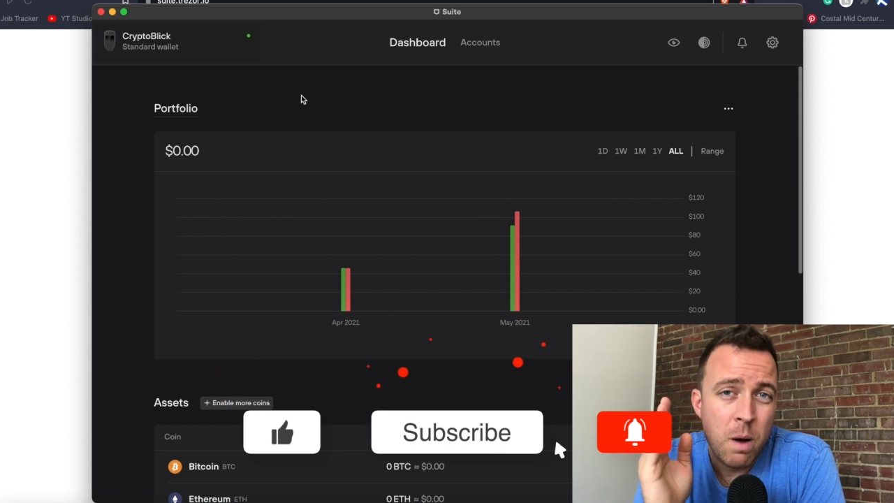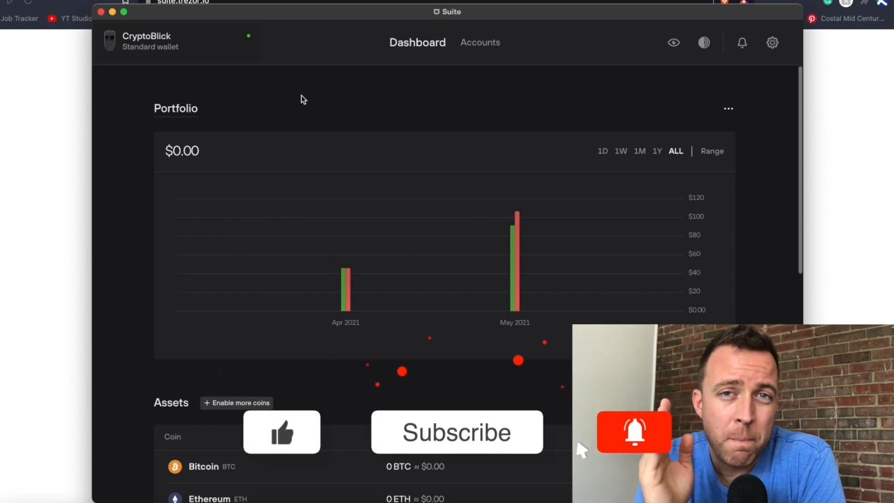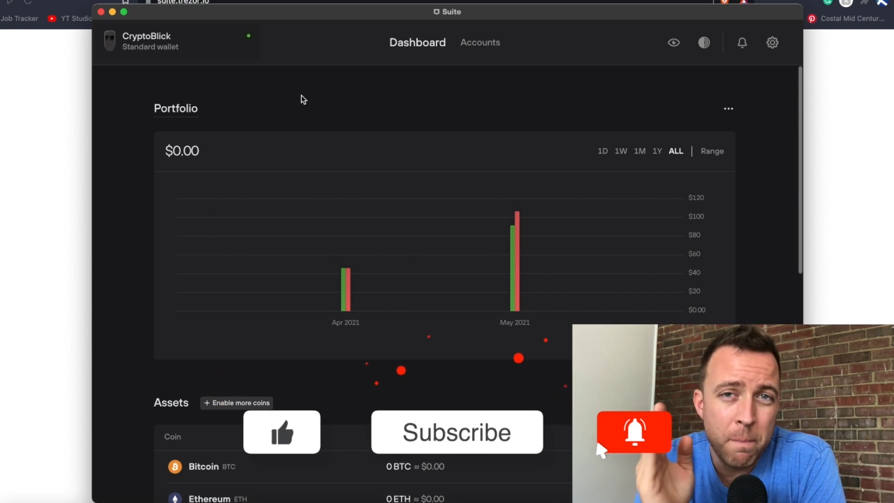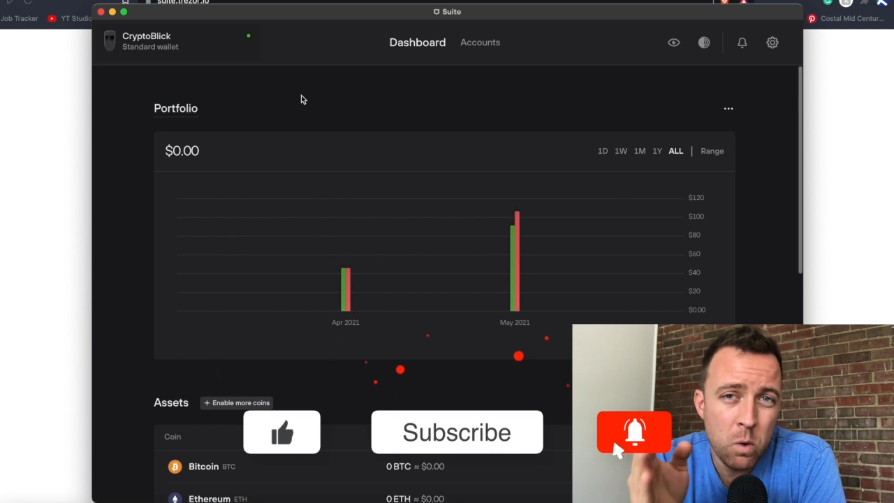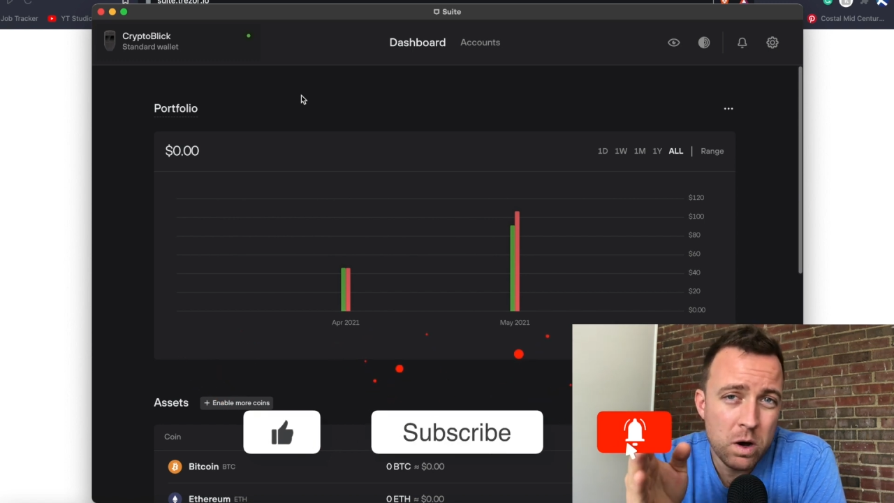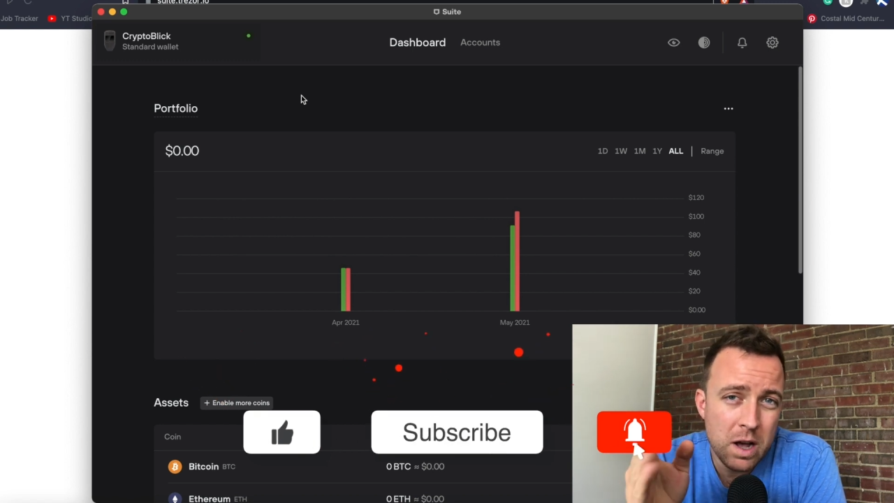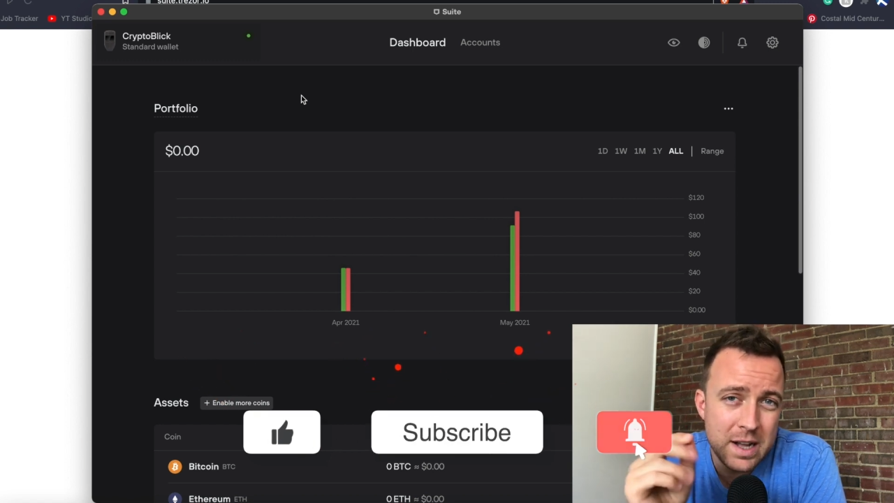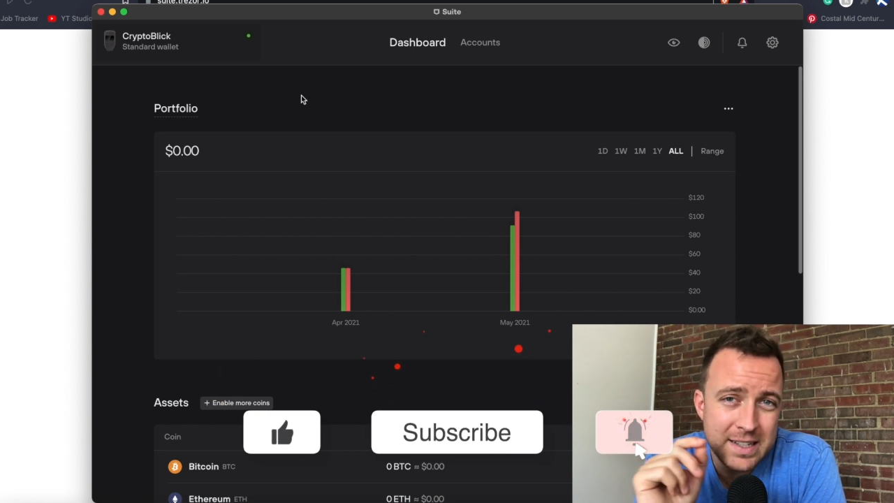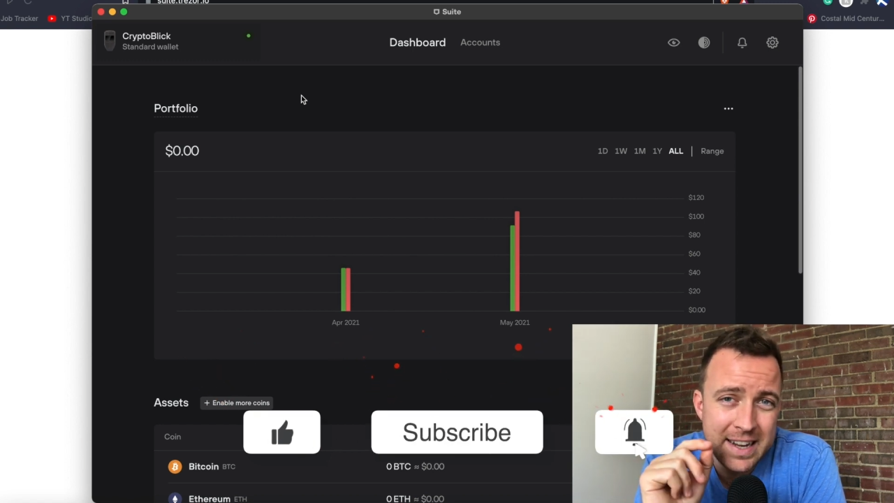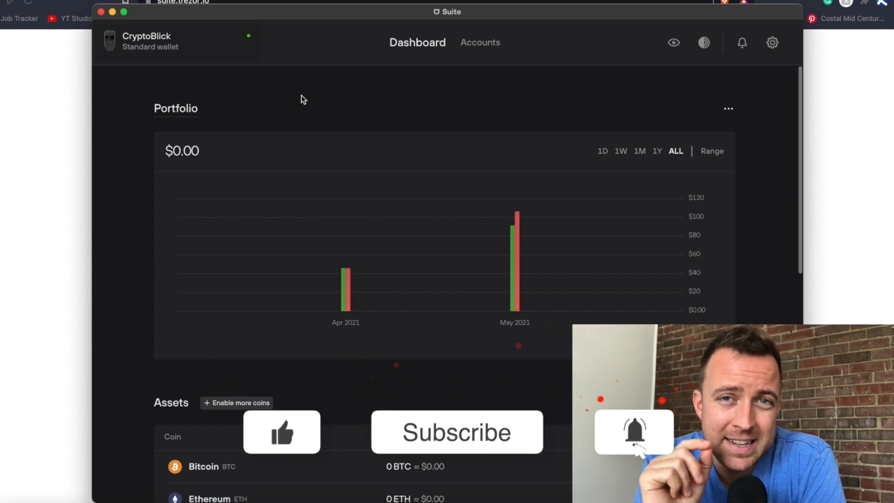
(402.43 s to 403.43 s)
more
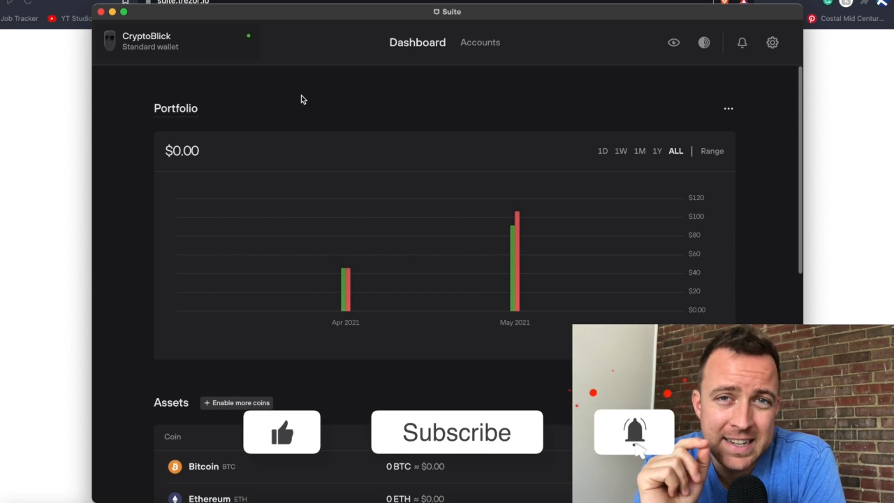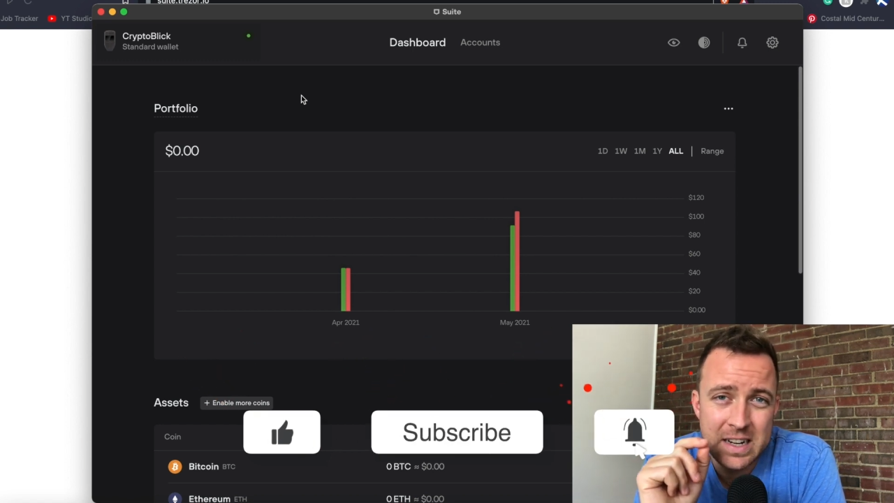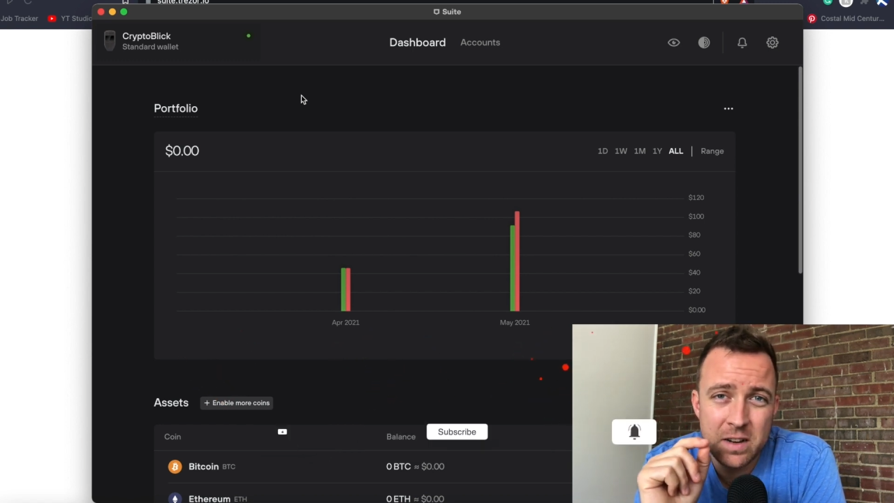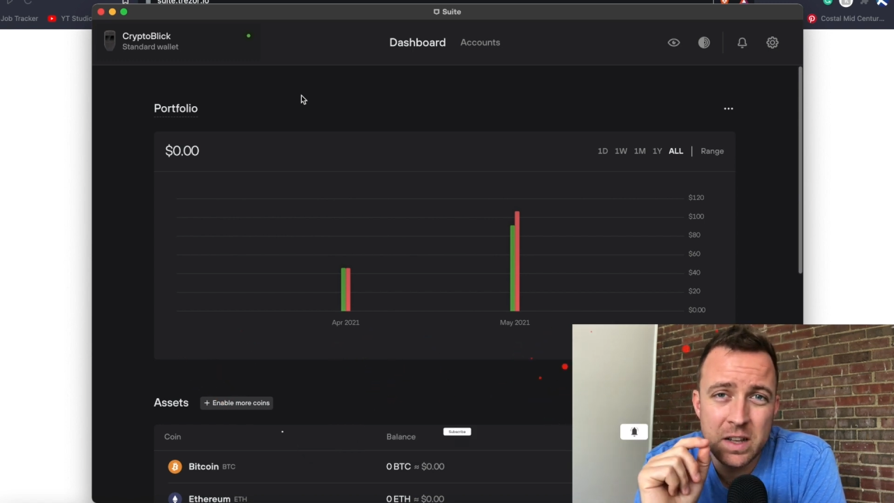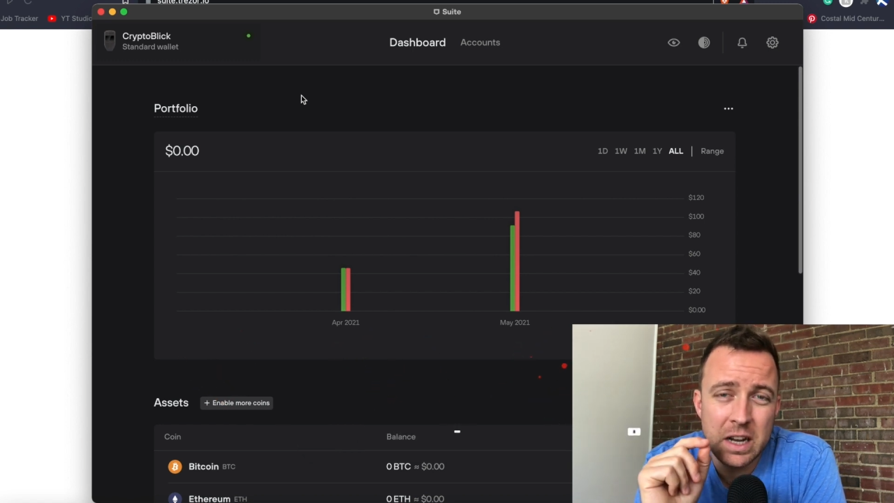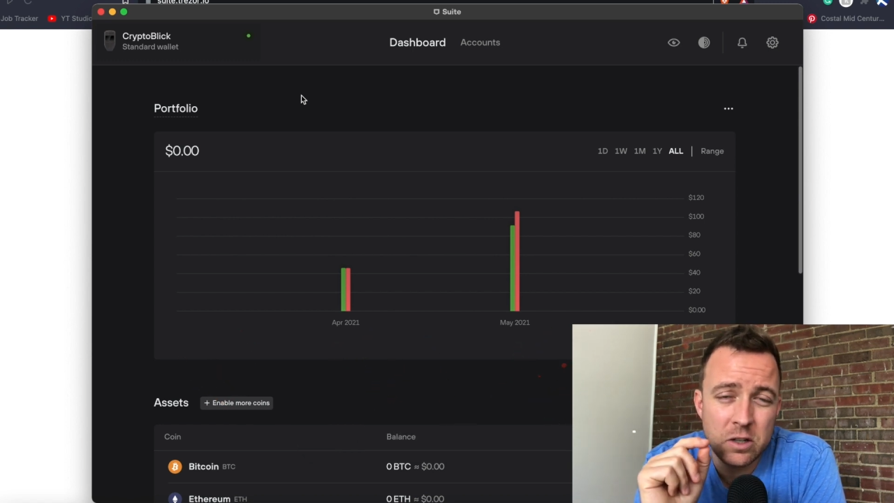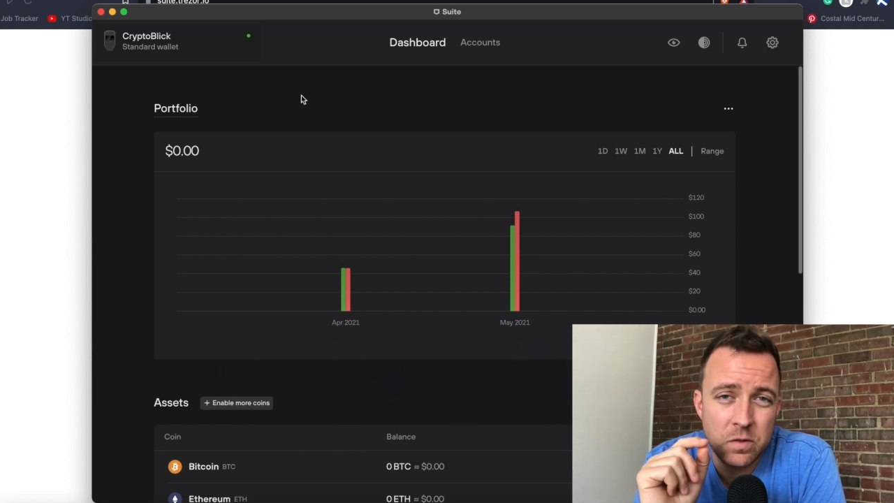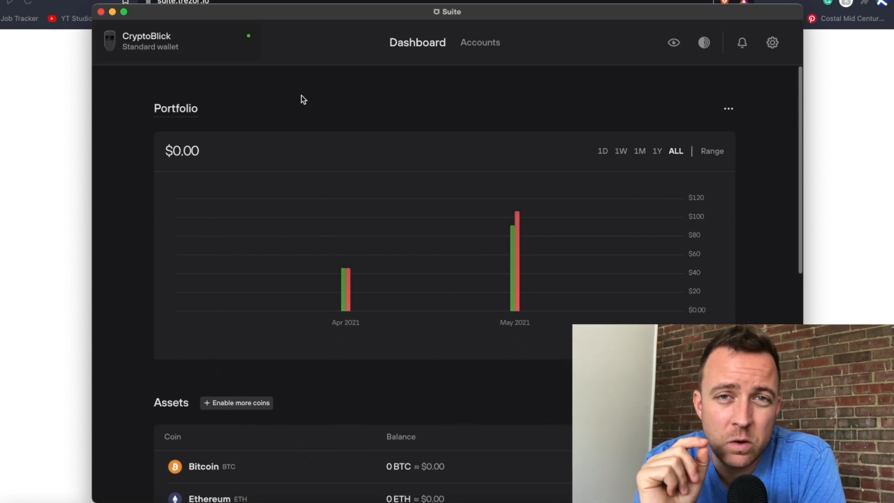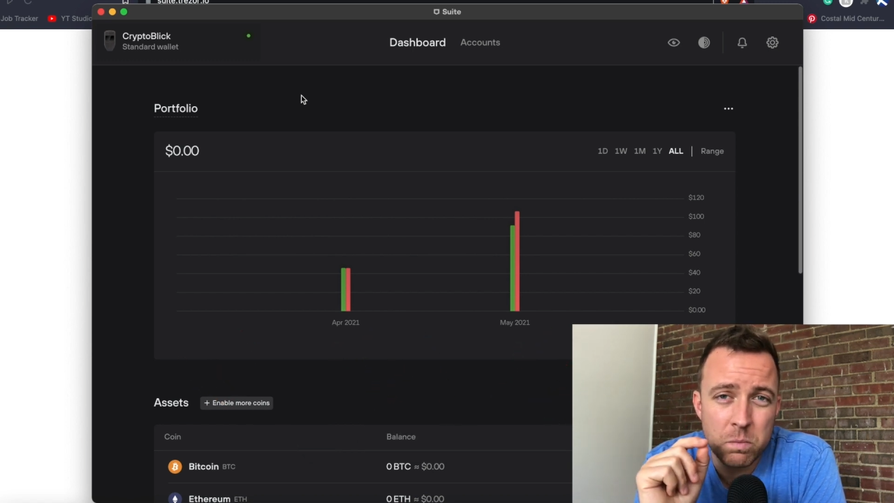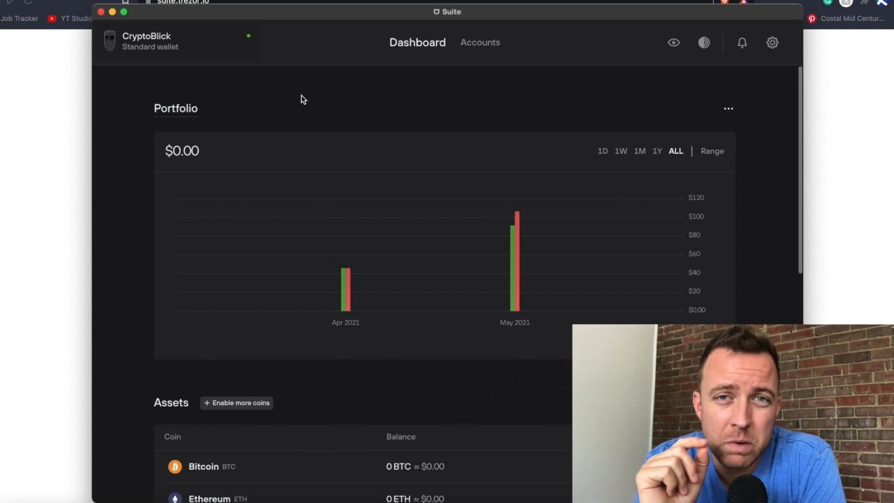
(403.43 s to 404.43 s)
content here the next
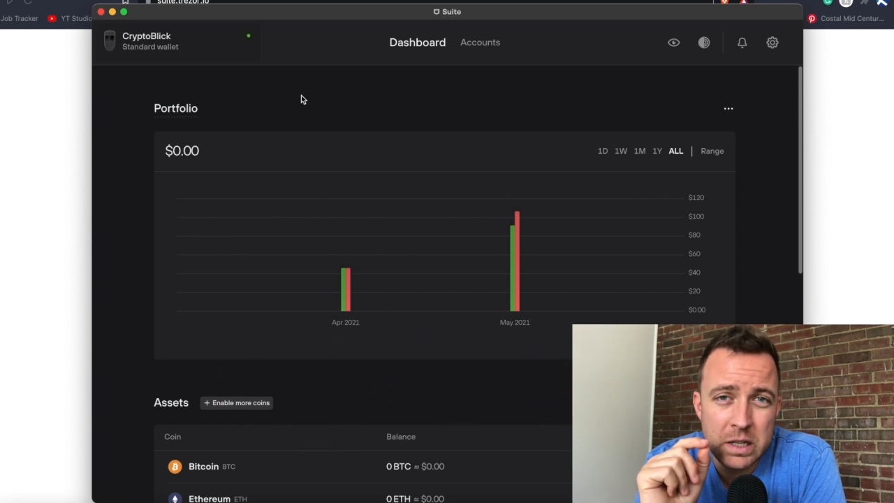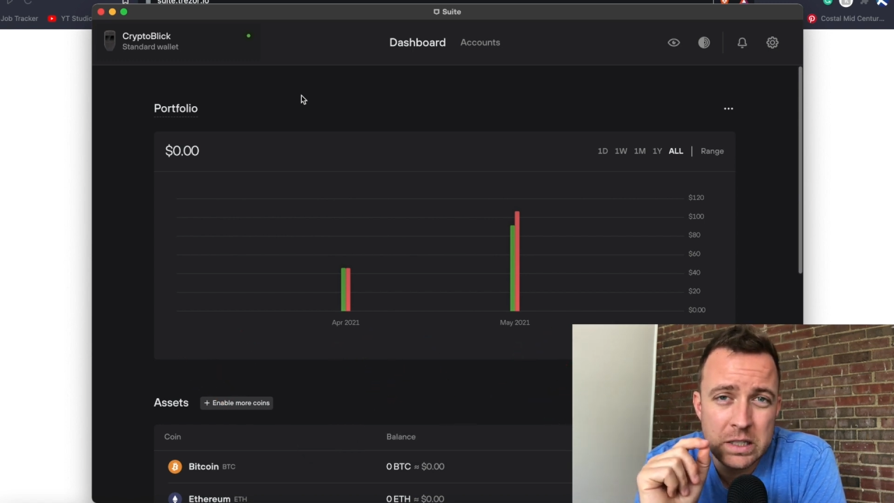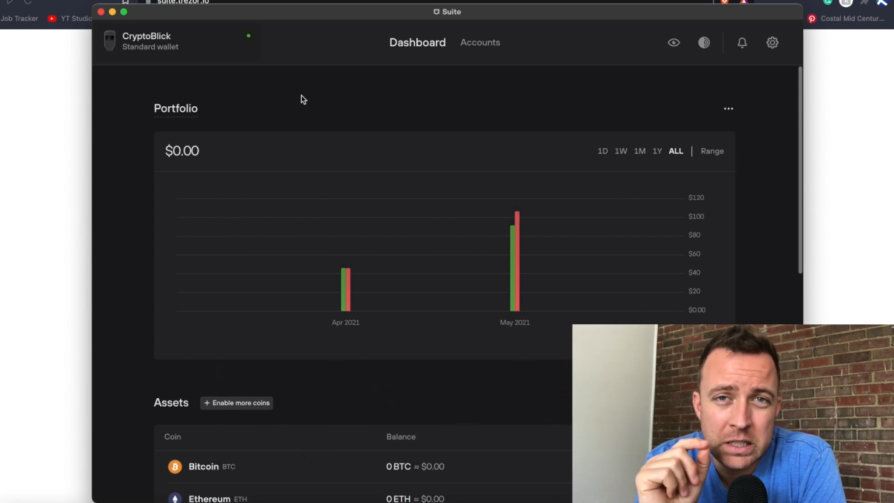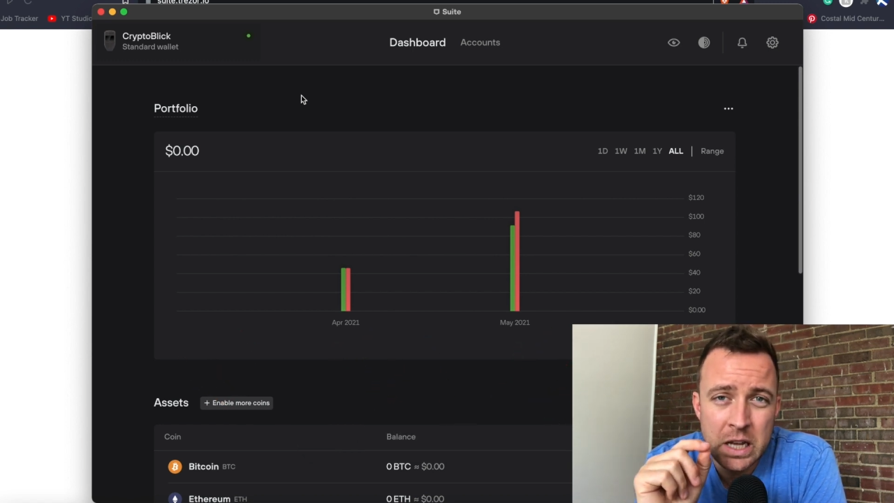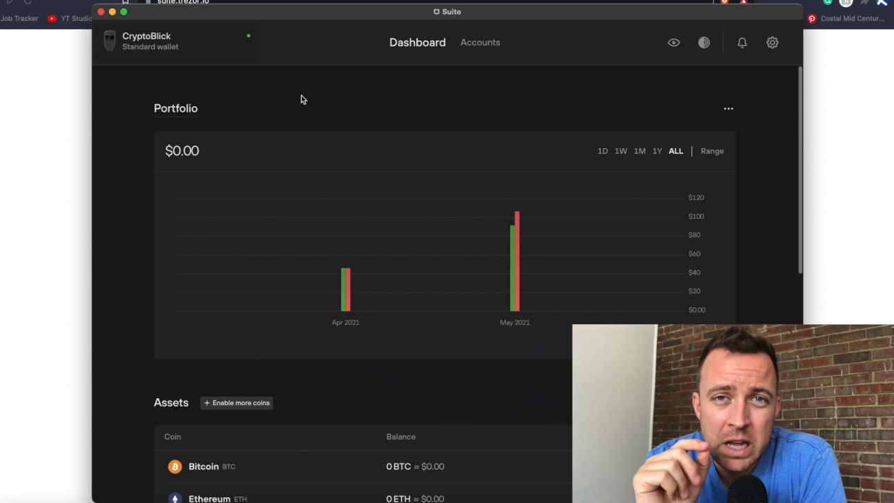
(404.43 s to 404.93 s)
few months,